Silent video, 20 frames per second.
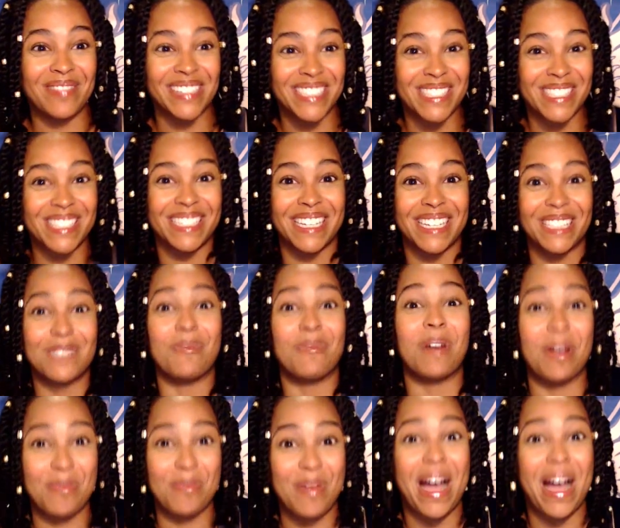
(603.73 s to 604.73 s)
It's what
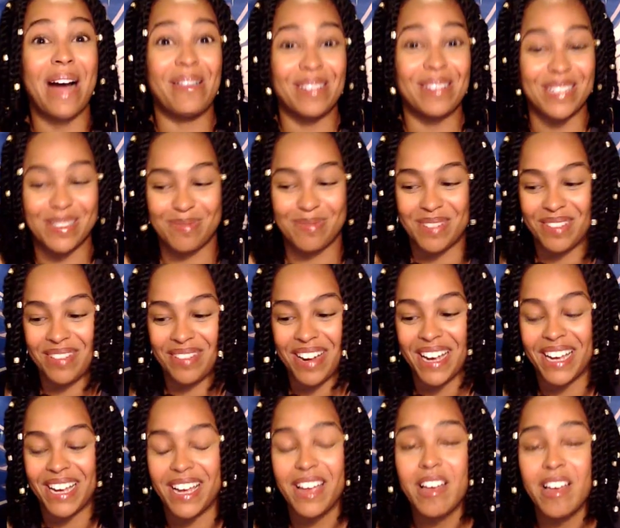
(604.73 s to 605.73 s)
empowers me,
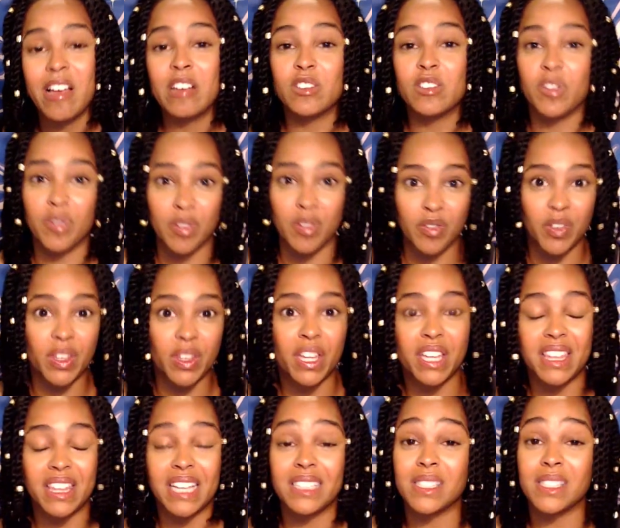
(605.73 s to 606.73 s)
right? So if you feel like
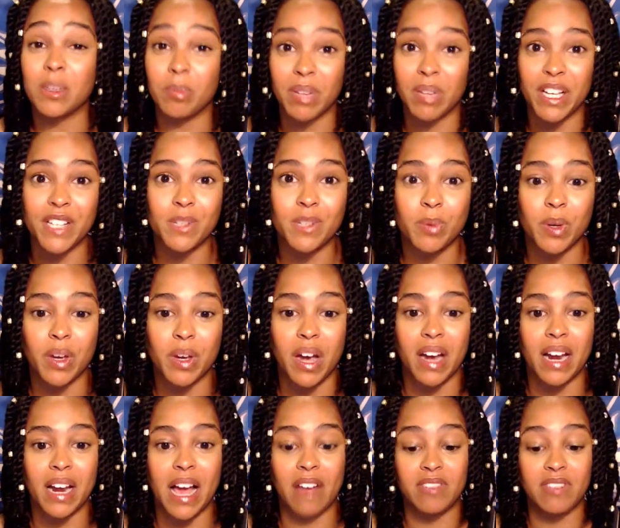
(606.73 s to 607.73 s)
that's a place where you kind
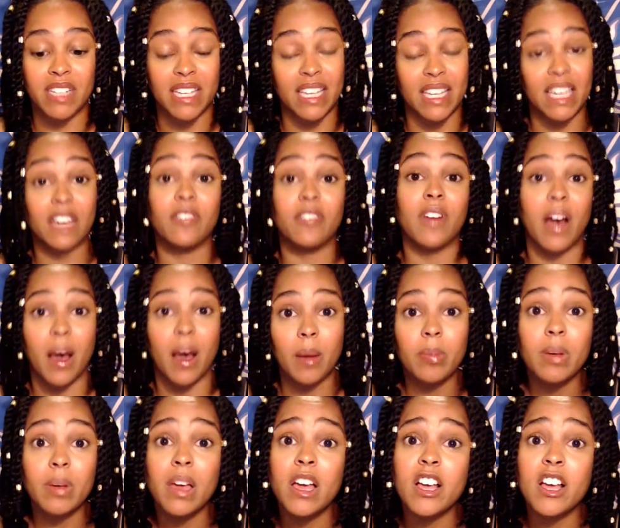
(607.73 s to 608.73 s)
of have to give up
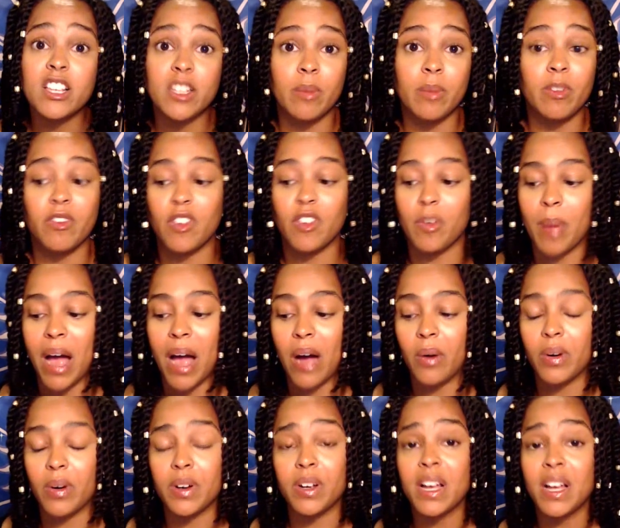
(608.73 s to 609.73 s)
some of your
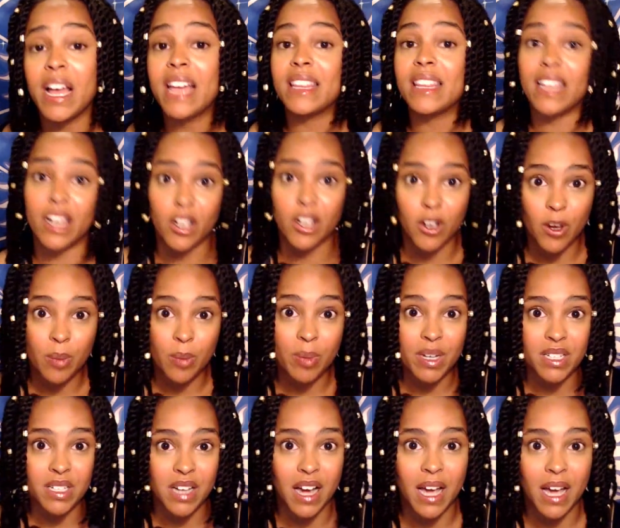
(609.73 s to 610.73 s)
power, then it could be
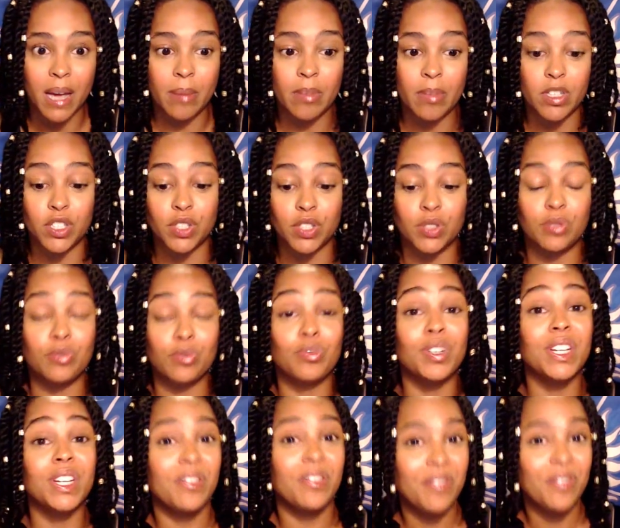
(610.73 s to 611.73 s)
time to
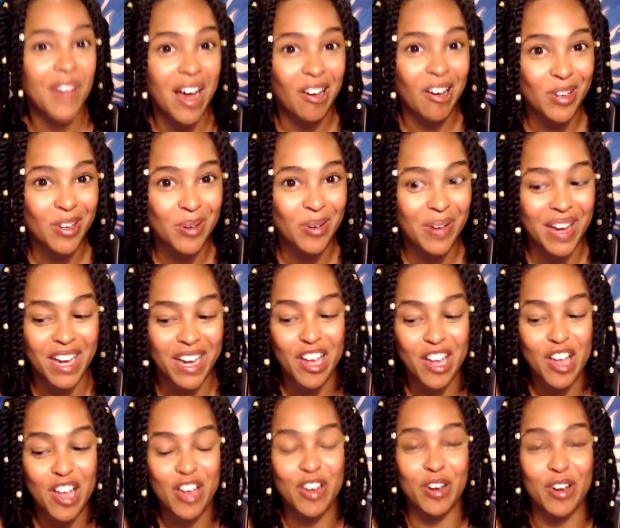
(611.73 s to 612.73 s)
reevaluate
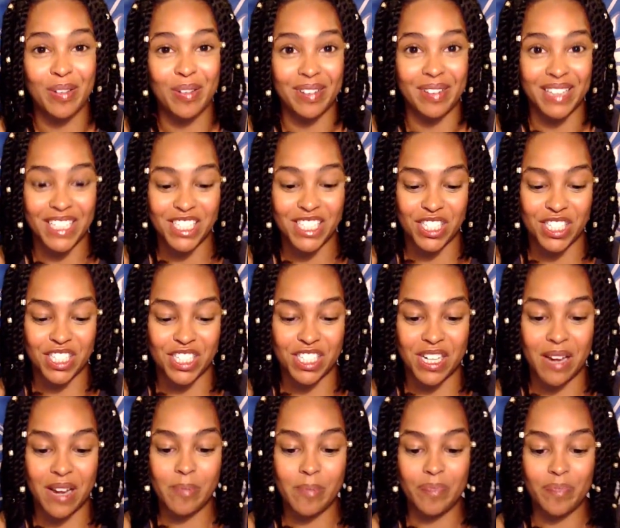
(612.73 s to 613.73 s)
your
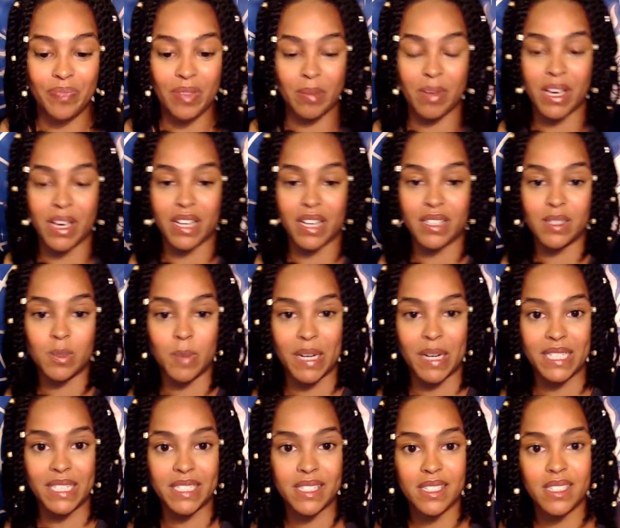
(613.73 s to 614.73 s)
relationship. Because
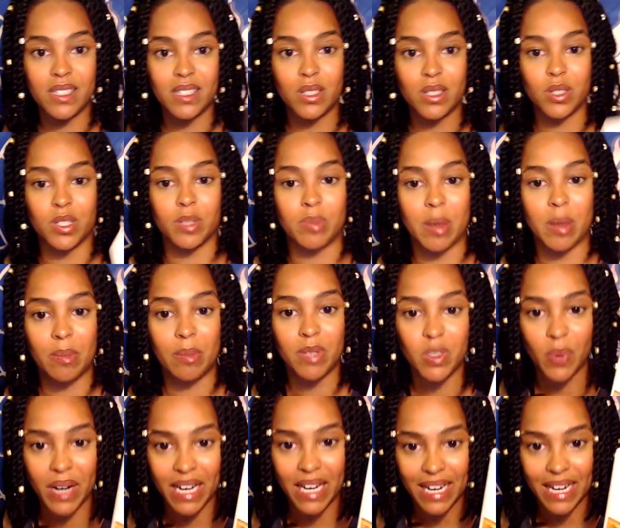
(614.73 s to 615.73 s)
Pisces, your September
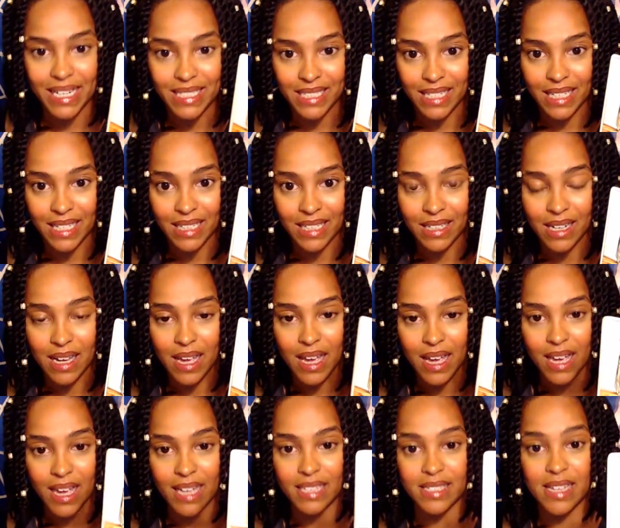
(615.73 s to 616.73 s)
2019,
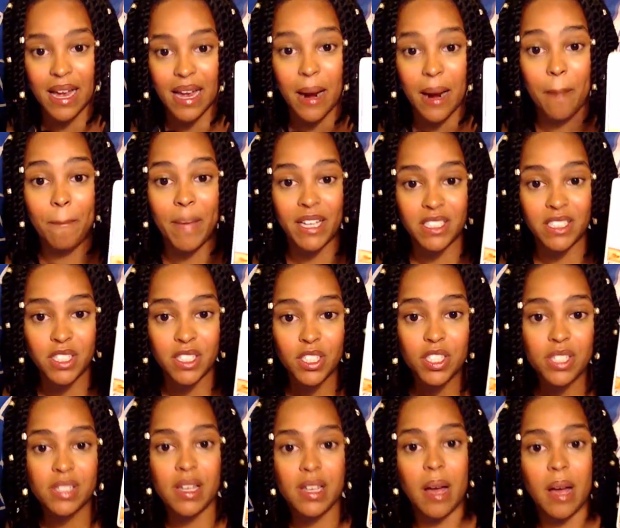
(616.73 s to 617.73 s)
is that a message
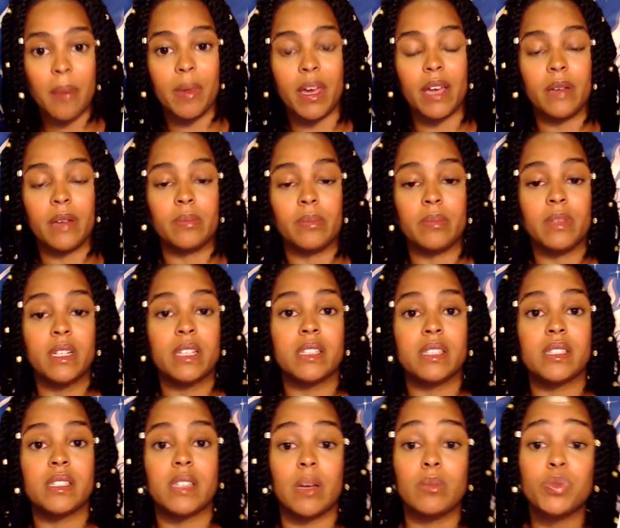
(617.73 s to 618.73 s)
is coming in,
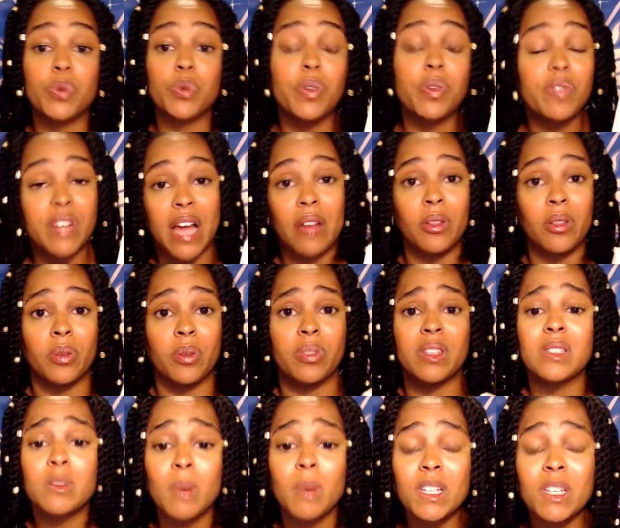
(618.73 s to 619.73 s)
some sort of download.
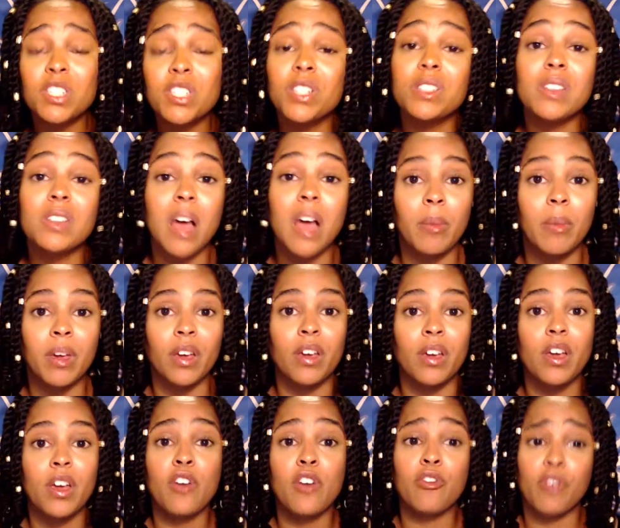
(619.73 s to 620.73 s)
This message is coming
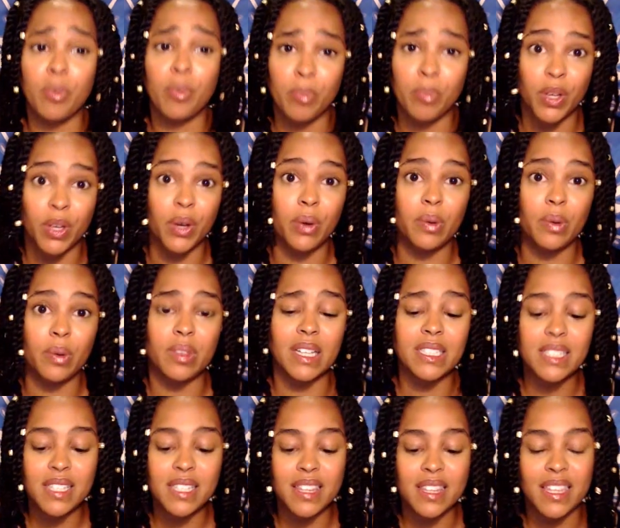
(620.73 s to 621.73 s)
from you. That's
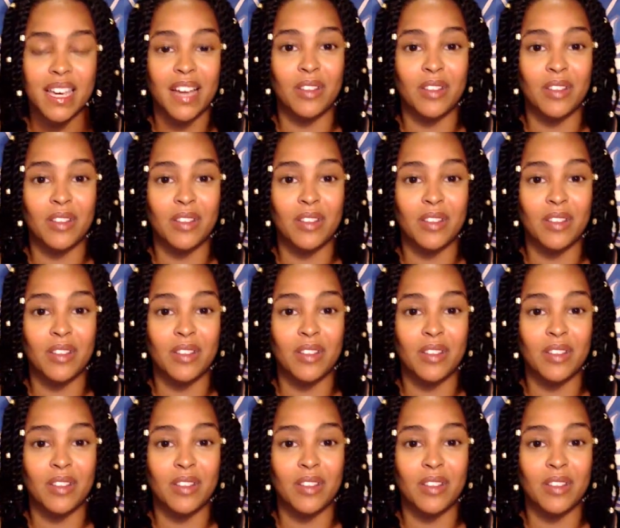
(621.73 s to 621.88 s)
the thing.